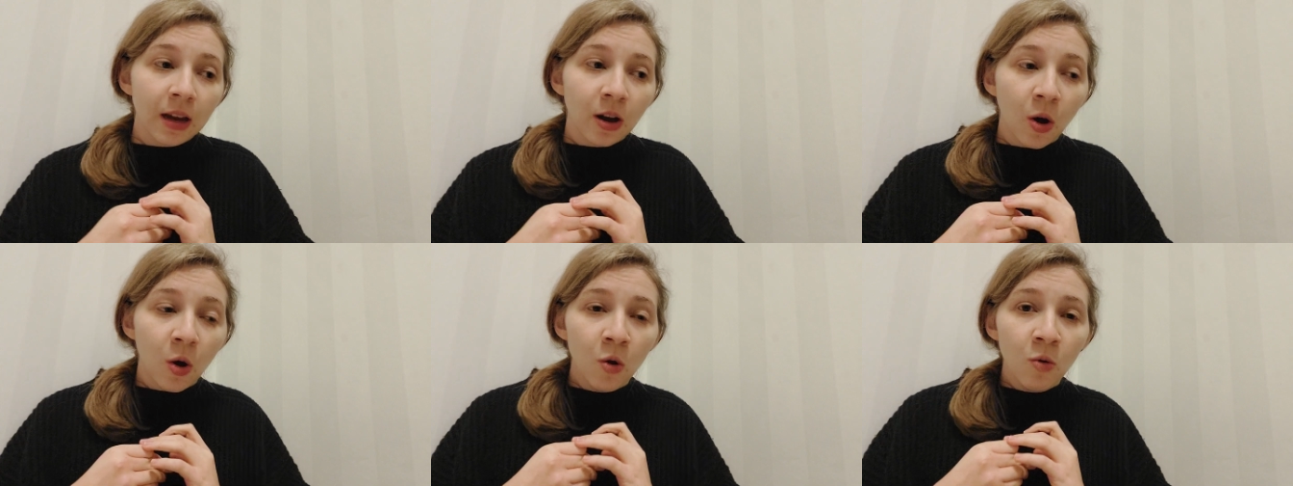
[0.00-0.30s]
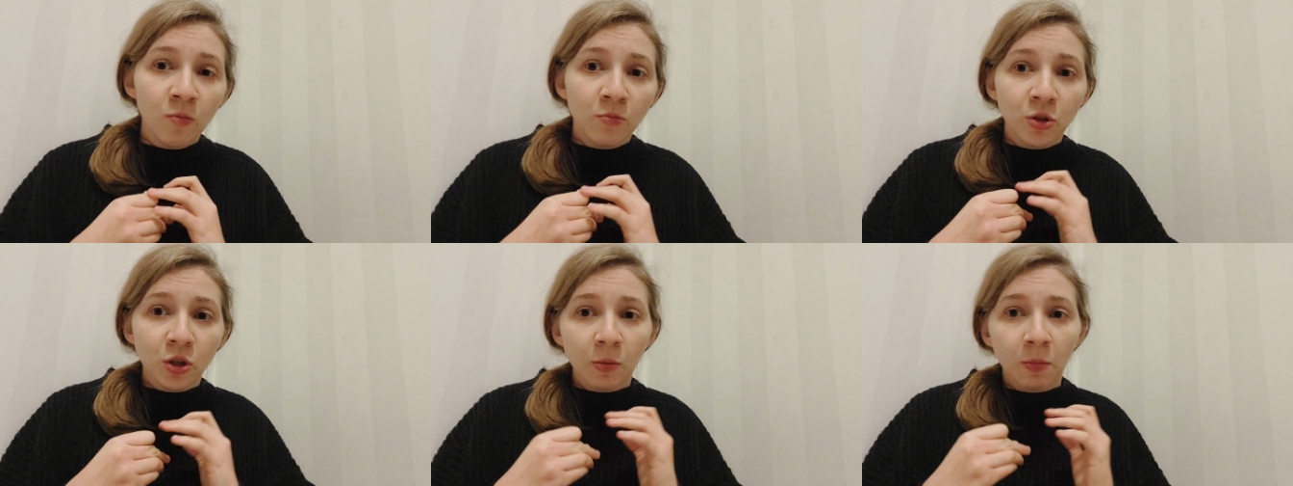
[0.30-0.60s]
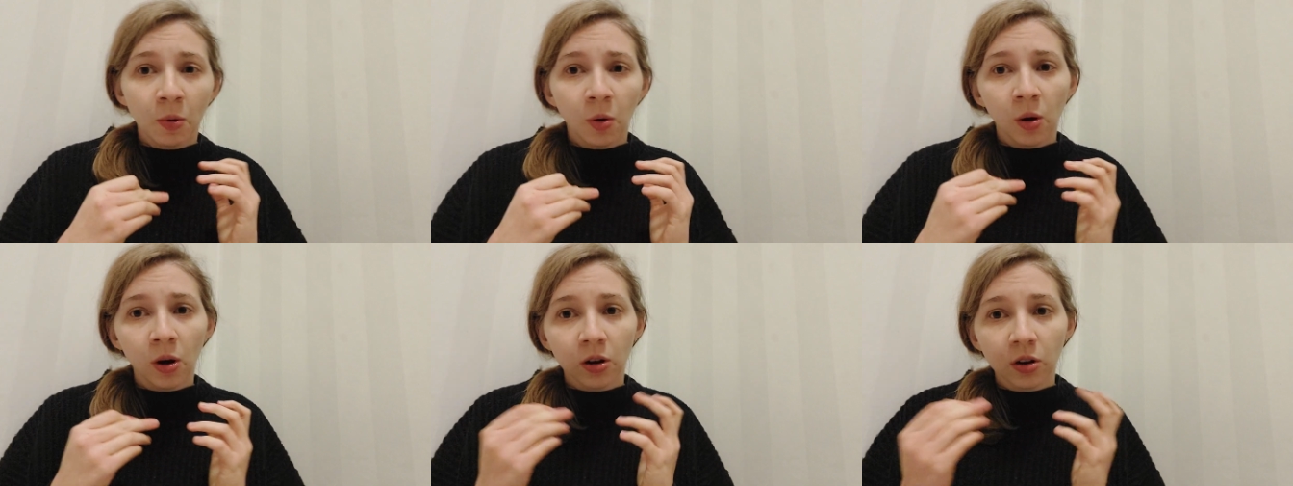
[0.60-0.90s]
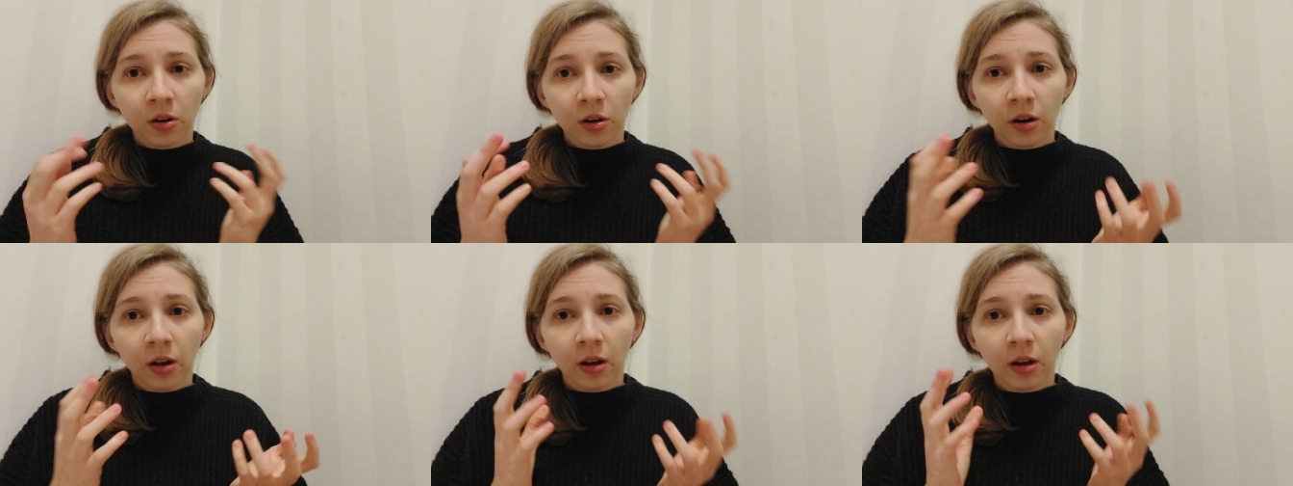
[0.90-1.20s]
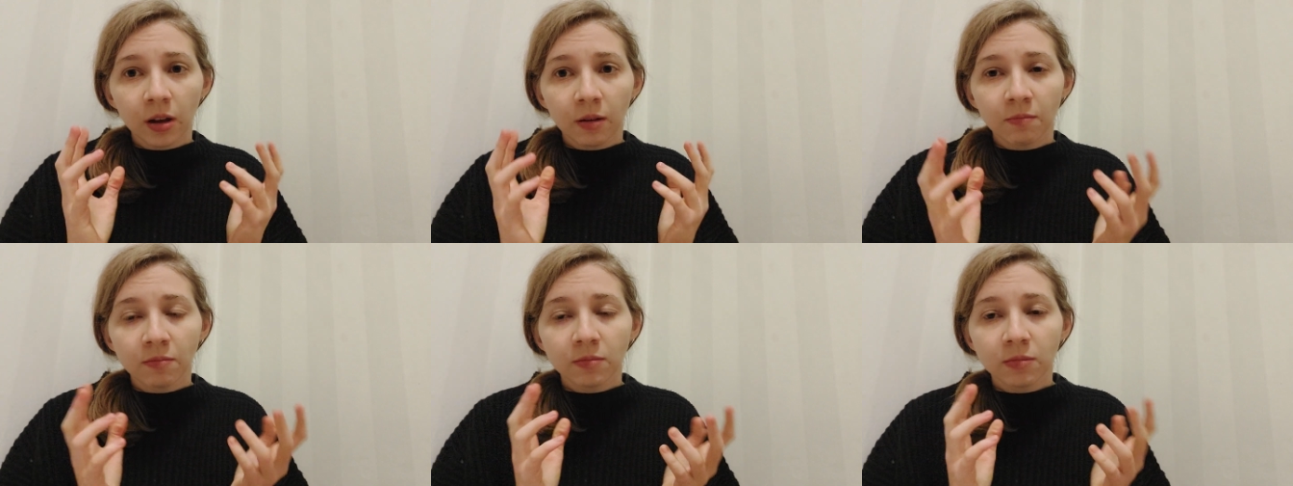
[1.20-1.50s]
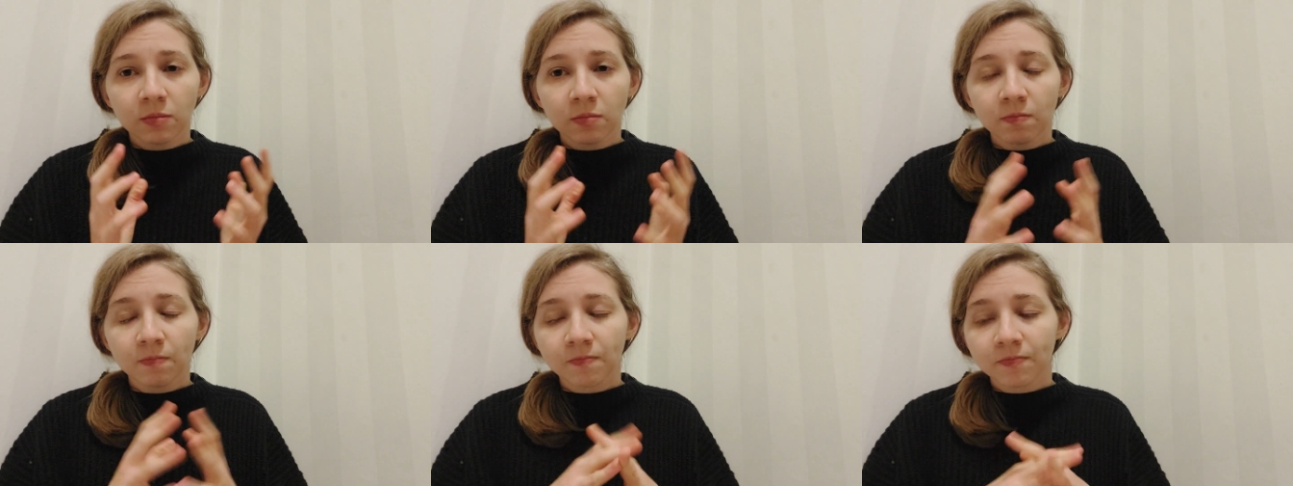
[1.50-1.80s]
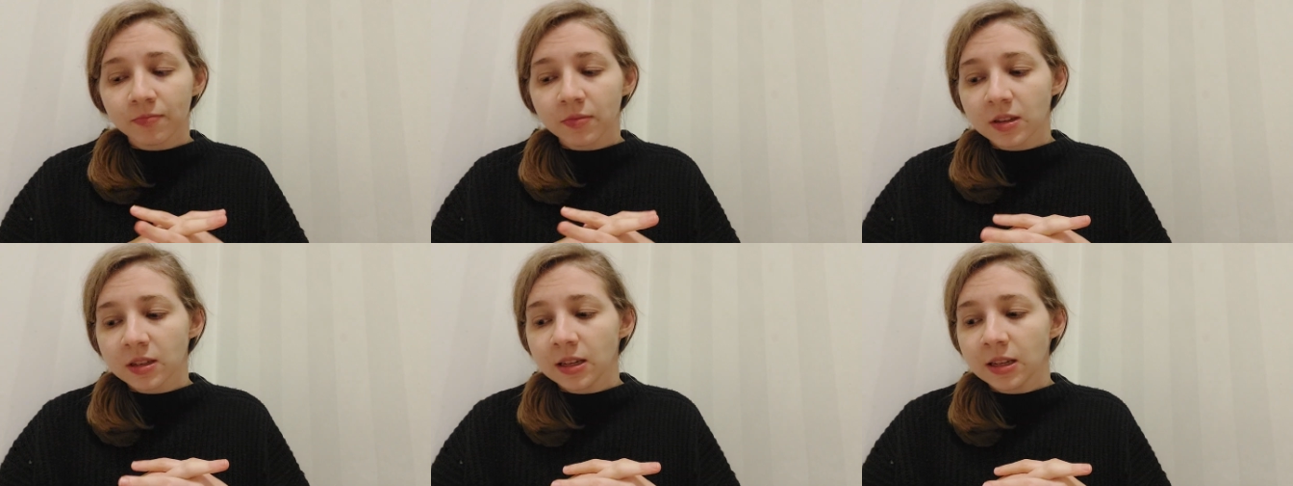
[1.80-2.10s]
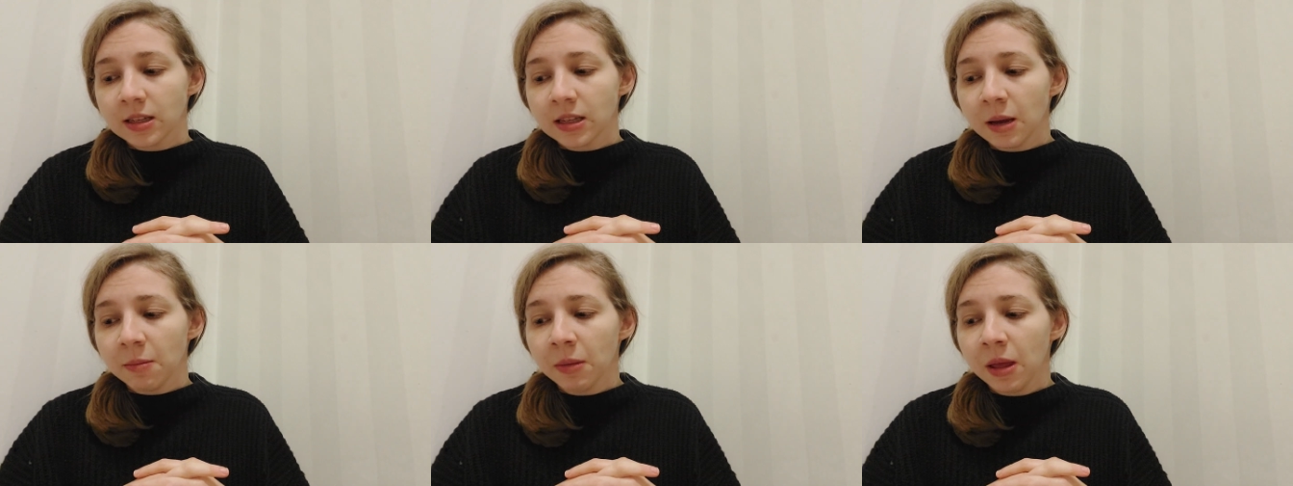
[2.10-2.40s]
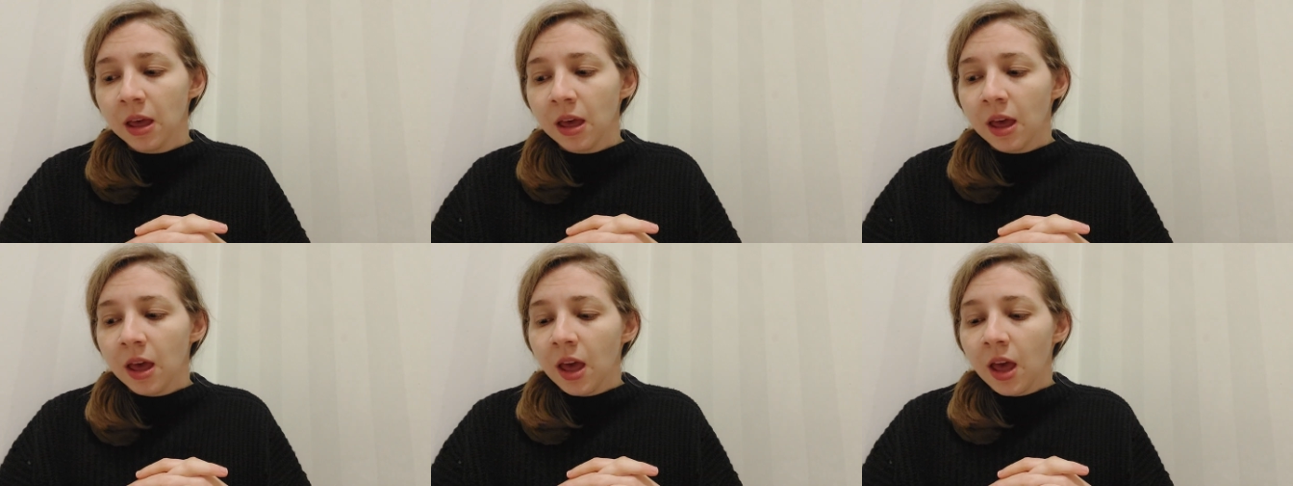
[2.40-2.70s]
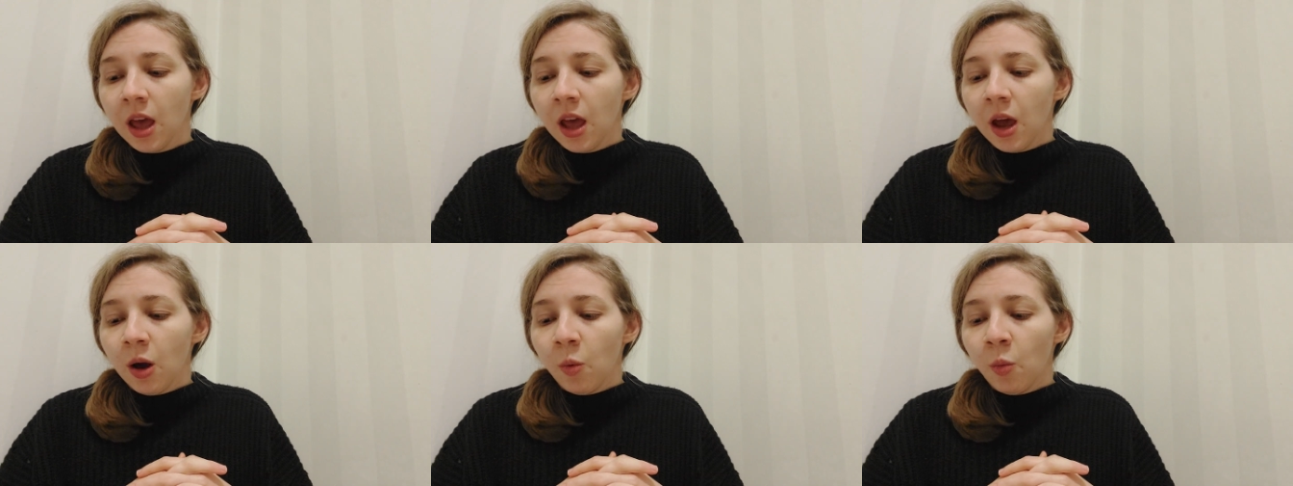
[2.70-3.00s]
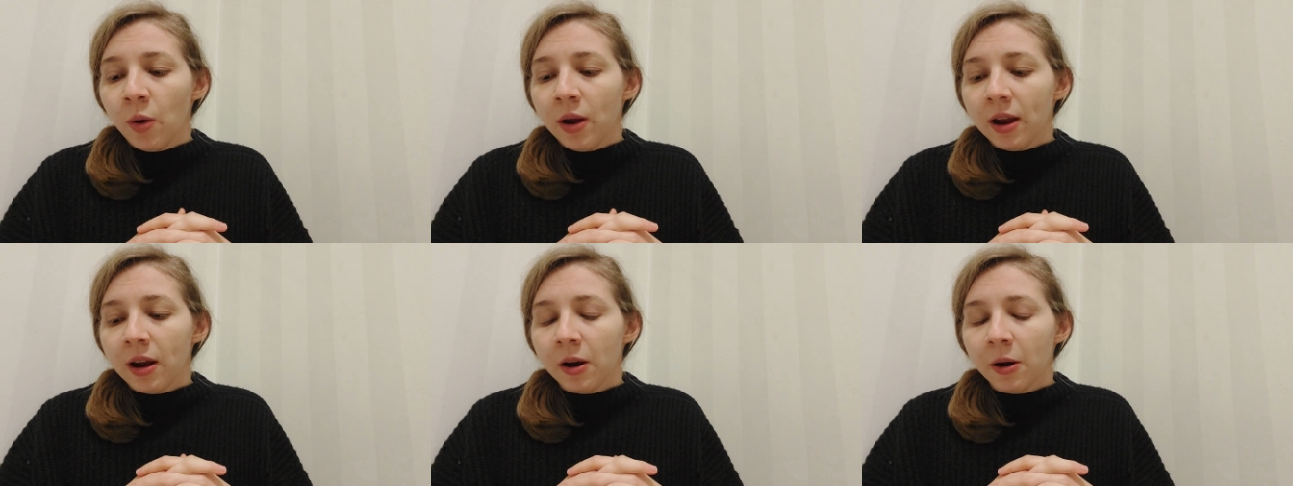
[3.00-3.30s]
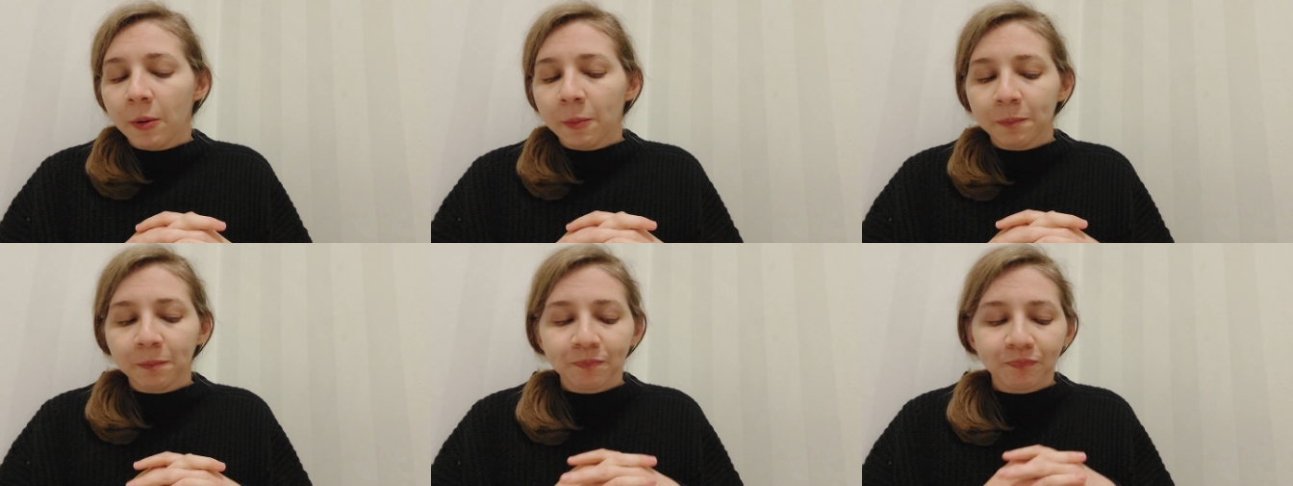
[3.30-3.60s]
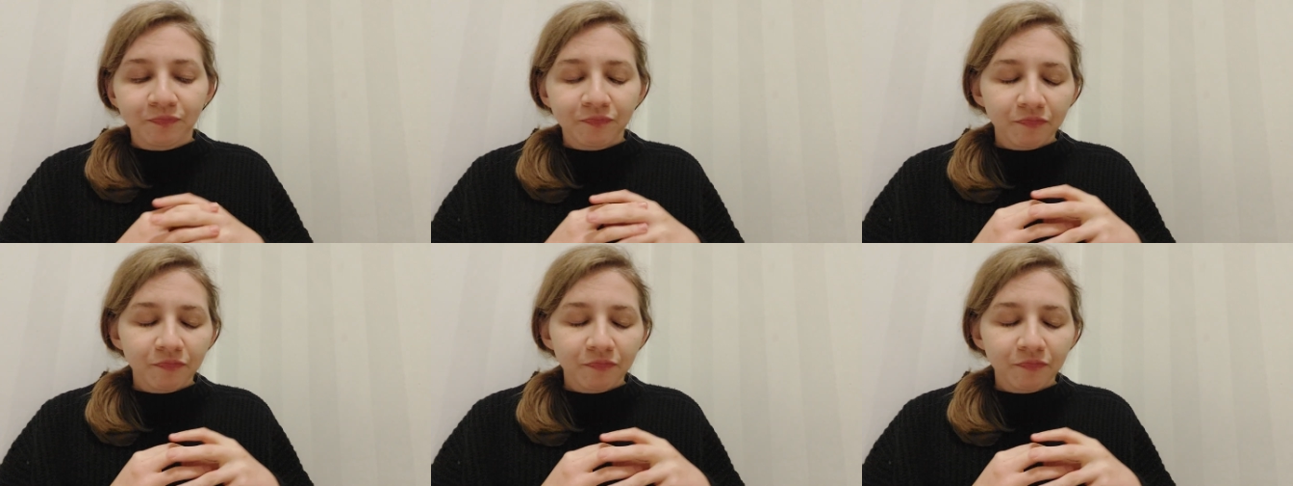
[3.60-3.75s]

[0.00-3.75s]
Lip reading: home support system, where